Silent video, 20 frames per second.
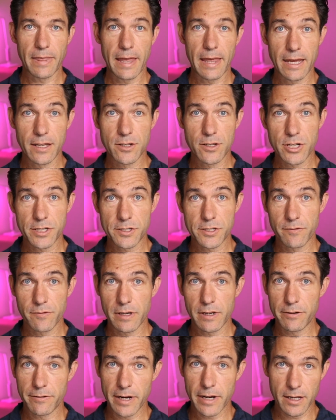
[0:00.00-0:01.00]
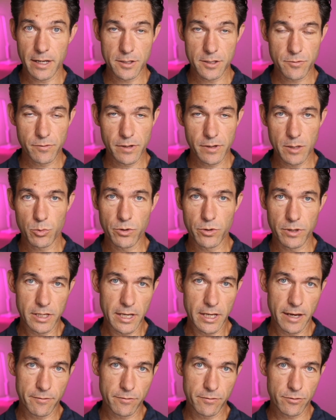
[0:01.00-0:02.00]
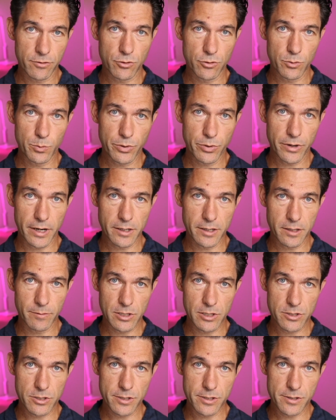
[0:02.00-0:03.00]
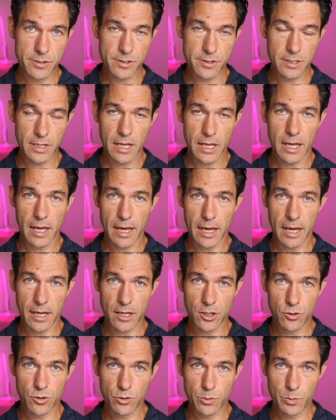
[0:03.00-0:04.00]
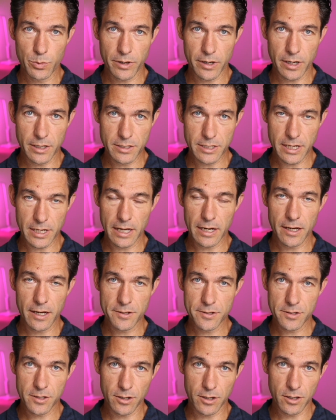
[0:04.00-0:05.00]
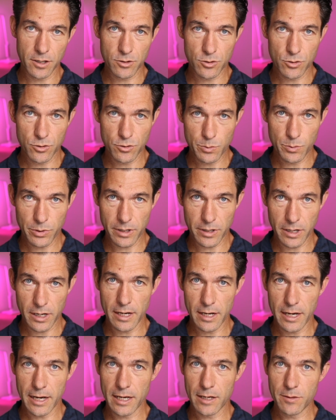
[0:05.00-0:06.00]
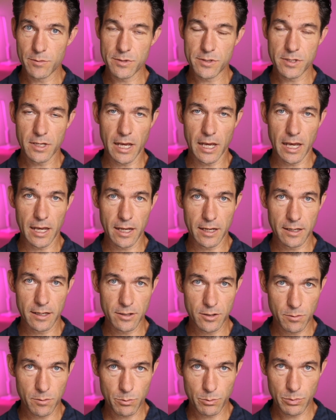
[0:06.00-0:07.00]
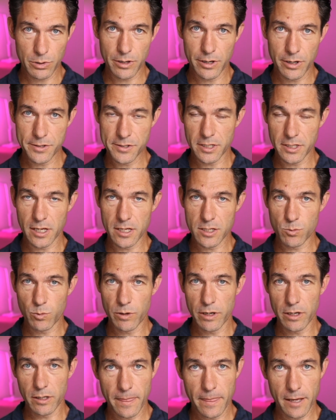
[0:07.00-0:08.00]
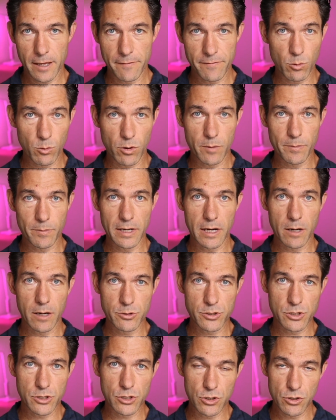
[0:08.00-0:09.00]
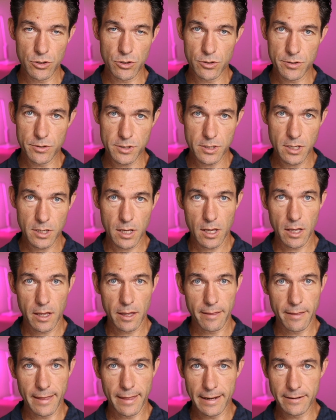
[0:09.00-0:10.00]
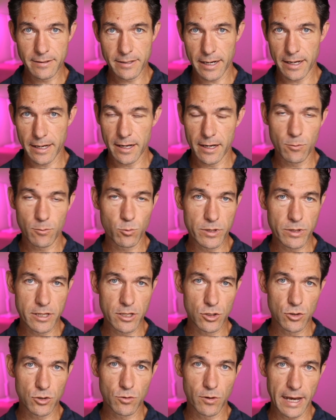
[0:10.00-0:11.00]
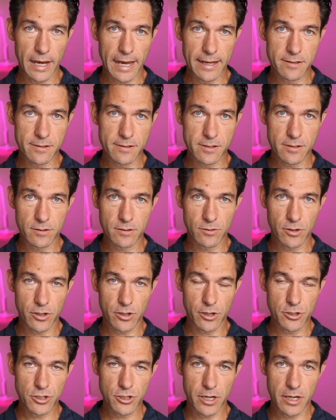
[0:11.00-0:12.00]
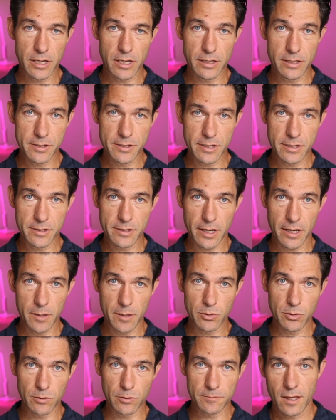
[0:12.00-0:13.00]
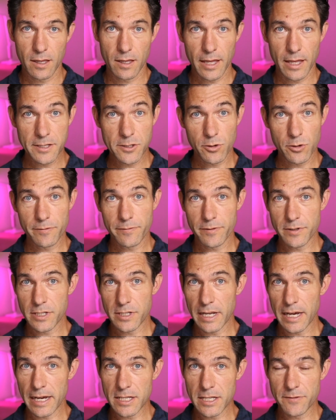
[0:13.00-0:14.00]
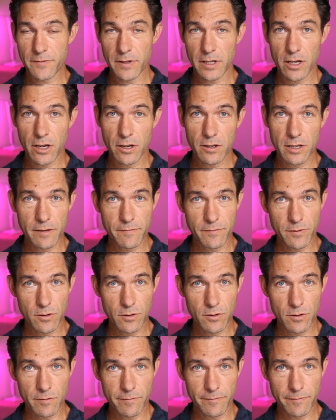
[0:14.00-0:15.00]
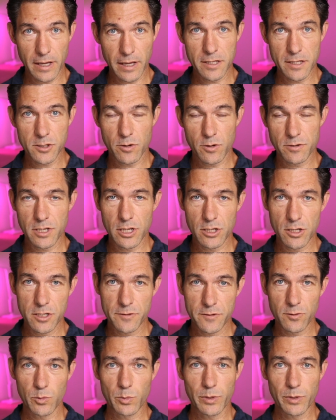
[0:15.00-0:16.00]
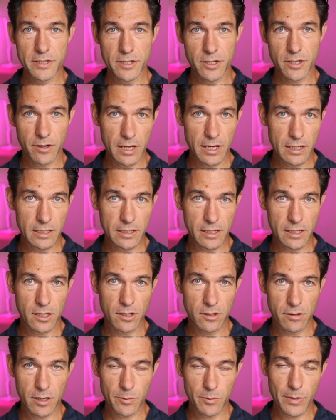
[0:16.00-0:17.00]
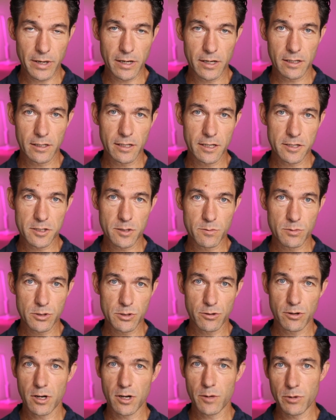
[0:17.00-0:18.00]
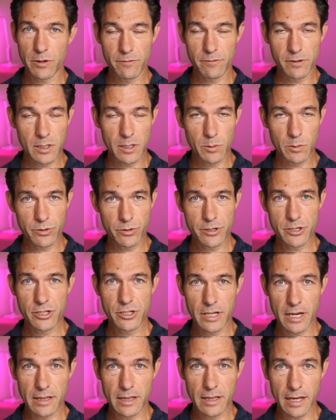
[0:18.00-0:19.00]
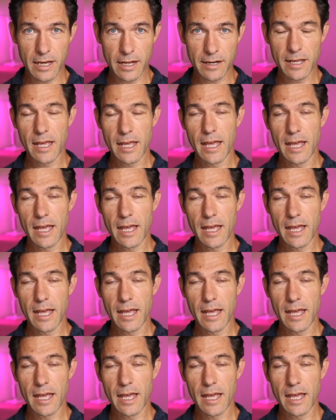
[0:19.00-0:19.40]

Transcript: And just to reiterate, it's really important that you have good product images and good product data. So good product names and pricing as well. If you want to be able to use that data within your ads, like I showed in this example. And that's all for today's video. If you found this content useful, please go ahead, click the like button, click subscribe. I really appreciate that.